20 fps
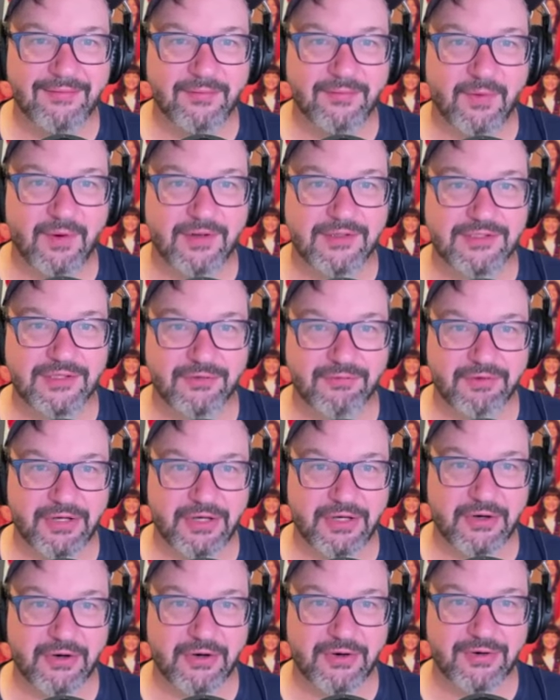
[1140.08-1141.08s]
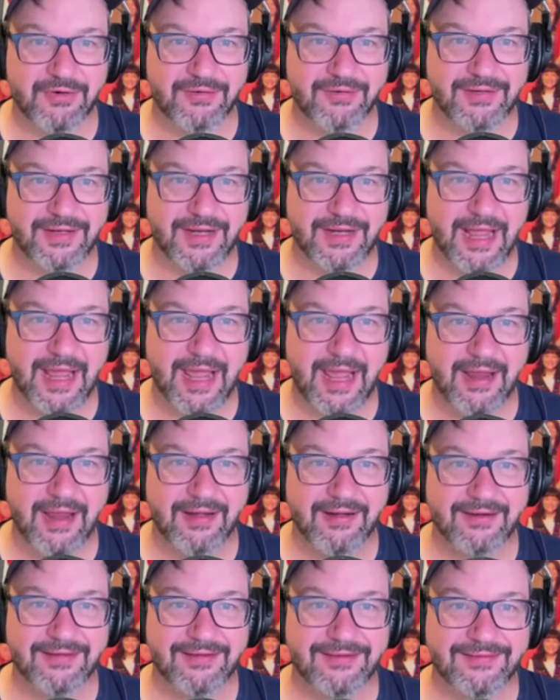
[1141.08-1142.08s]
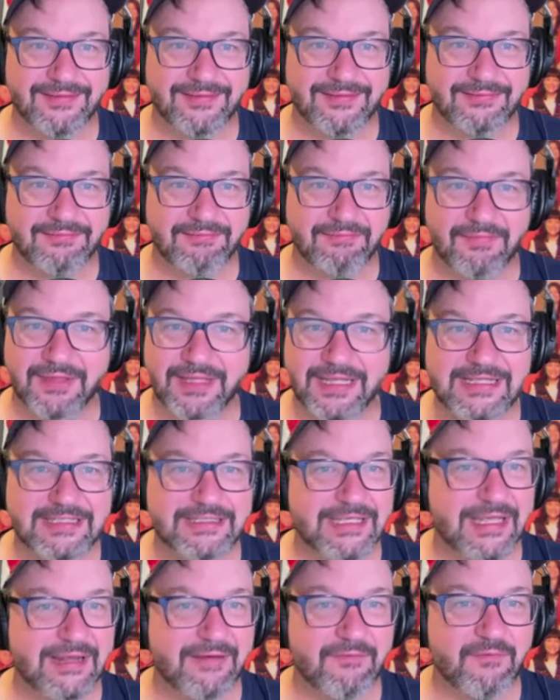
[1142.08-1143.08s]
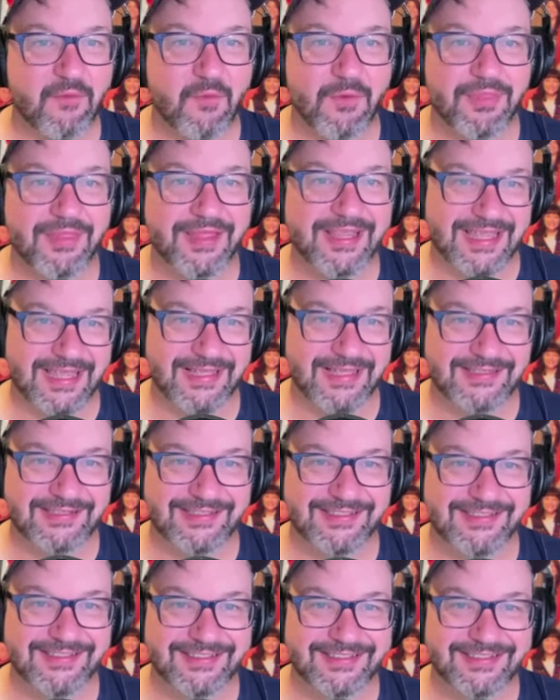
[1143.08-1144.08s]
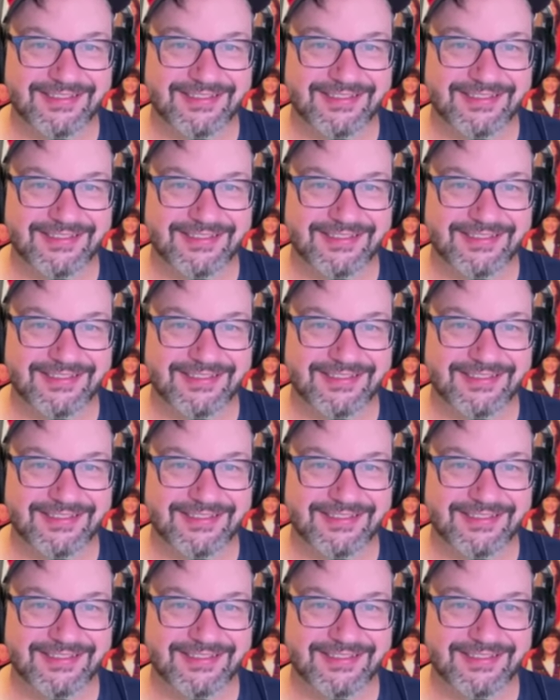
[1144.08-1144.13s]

walks over to her, and leans in for the kiss.